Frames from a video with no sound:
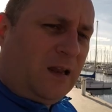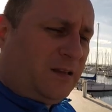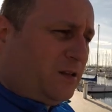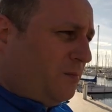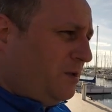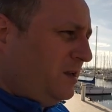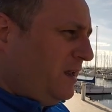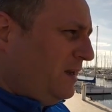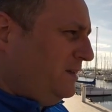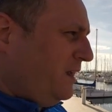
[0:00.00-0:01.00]
last time I
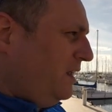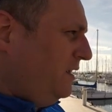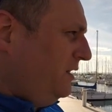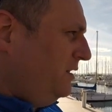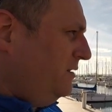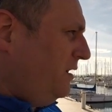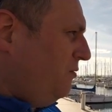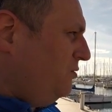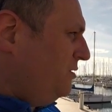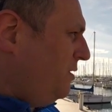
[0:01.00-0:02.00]
did any sailing,
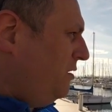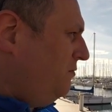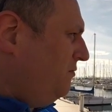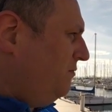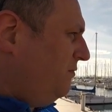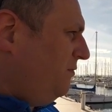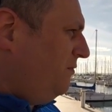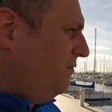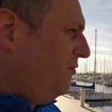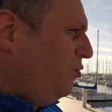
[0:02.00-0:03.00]
I was about
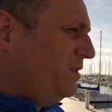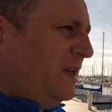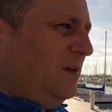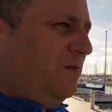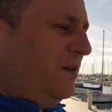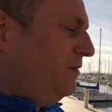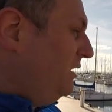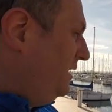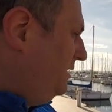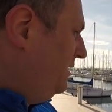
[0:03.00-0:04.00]
14,
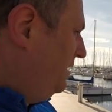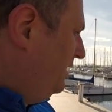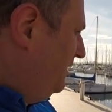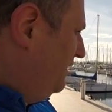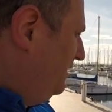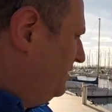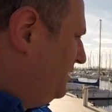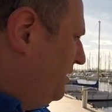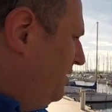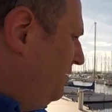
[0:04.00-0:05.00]
15.
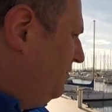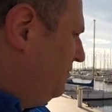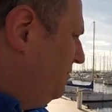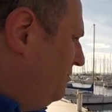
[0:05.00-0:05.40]
So